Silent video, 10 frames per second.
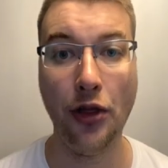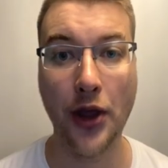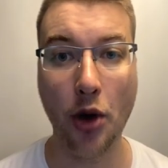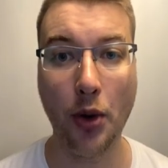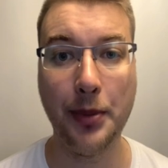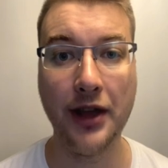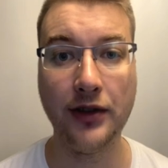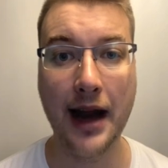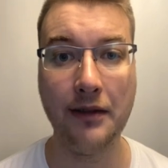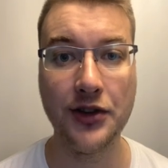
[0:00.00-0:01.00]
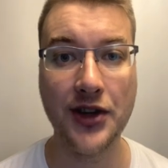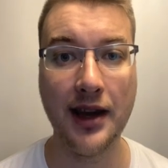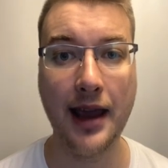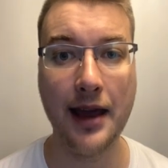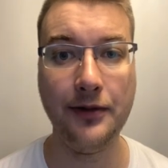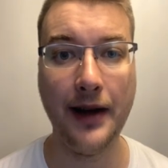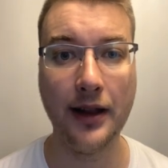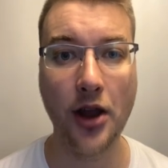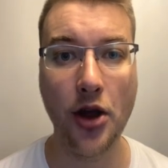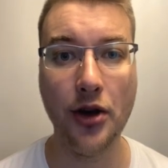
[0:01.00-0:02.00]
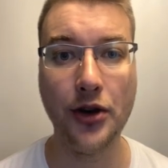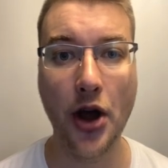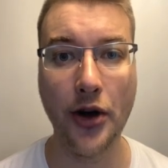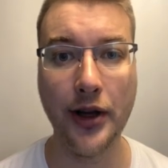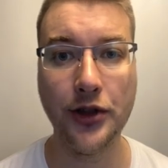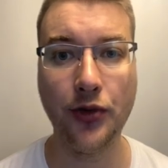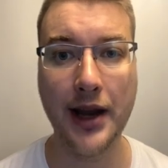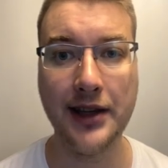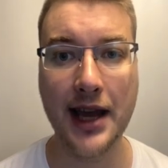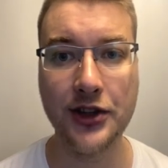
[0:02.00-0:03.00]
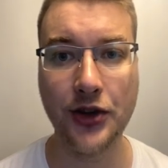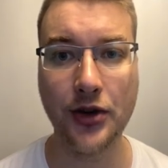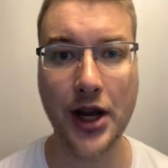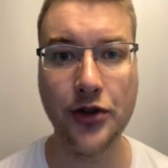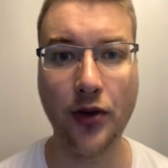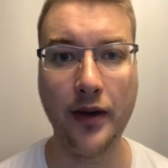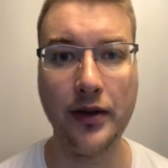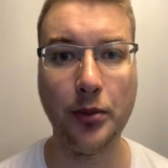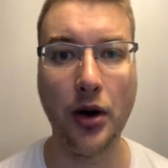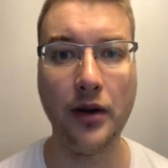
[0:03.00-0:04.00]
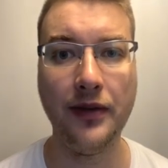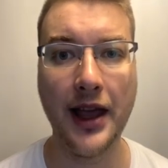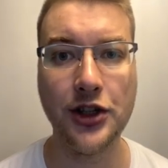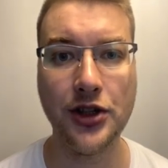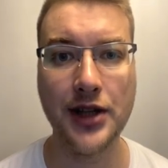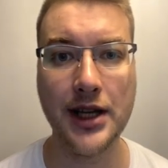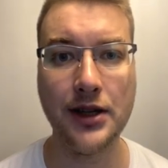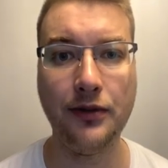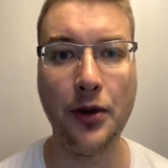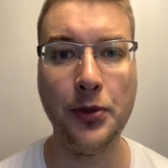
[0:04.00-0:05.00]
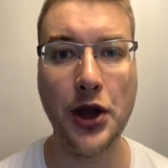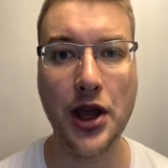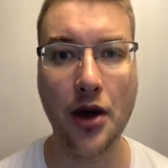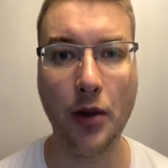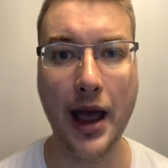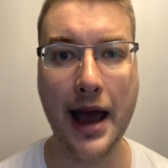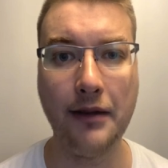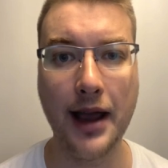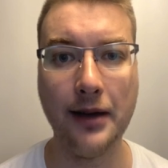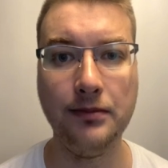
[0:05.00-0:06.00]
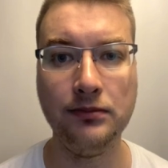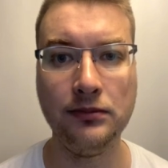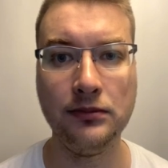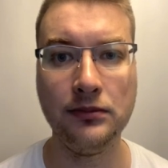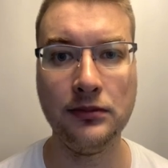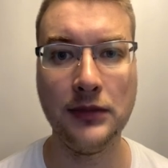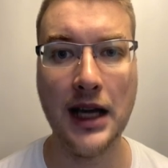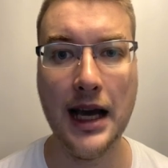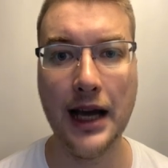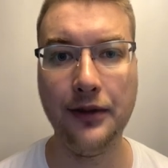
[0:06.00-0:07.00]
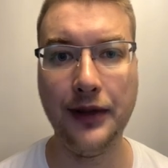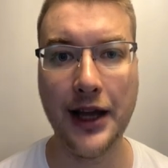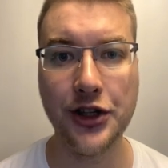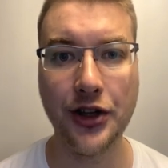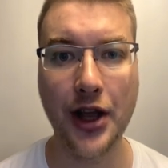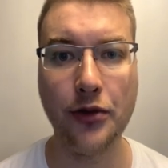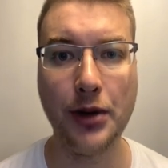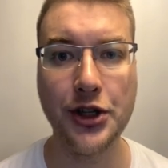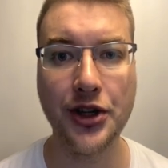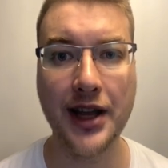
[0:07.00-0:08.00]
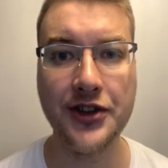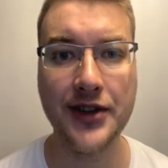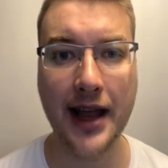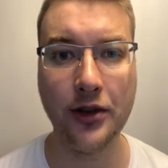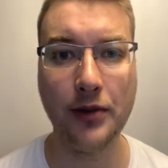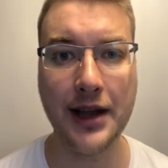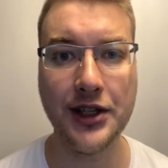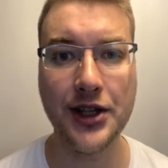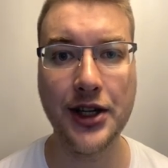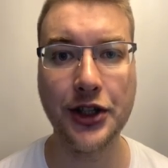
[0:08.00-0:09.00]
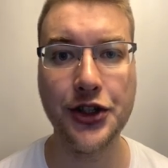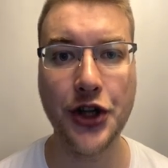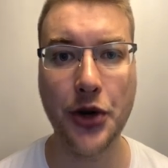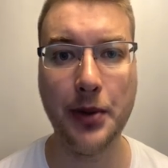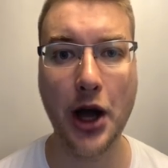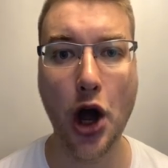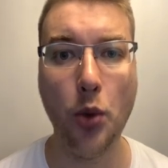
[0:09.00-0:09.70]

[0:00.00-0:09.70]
The European currency gained value in early trade yesterday, driving by inflation data from the euro area. Inflation in the region accelerated in October,